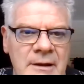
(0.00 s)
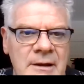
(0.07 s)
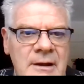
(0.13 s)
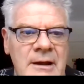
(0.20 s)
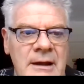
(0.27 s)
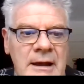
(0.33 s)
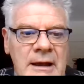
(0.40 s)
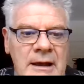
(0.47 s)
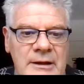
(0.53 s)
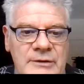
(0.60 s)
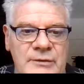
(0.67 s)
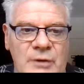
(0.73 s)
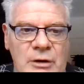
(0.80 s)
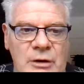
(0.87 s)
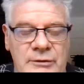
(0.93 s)
As far as
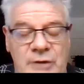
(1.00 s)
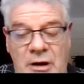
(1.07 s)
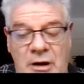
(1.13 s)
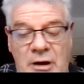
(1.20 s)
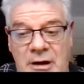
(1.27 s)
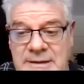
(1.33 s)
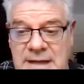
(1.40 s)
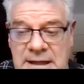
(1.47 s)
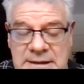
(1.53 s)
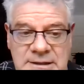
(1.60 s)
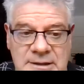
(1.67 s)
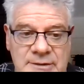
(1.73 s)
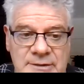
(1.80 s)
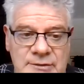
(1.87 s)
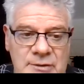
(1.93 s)
contacting us,
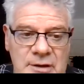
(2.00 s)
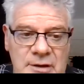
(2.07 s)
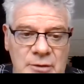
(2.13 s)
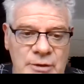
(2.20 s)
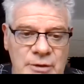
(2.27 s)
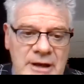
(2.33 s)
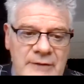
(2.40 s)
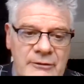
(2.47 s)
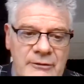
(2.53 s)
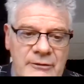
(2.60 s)
we have our